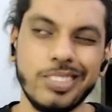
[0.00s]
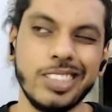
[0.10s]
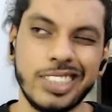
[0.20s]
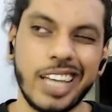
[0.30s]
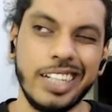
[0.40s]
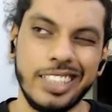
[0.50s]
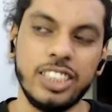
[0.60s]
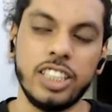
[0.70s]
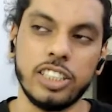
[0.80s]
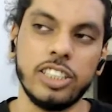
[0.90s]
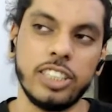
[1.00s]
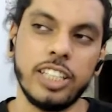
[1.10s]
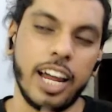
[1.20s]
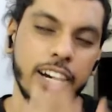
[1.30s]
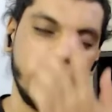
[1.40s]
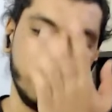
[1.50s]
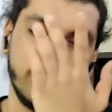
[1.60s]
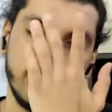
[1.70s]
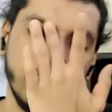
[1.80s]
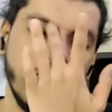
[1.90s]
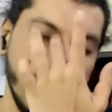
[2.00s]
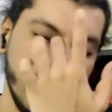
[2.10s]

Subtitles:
Scientist doesn't say 100%,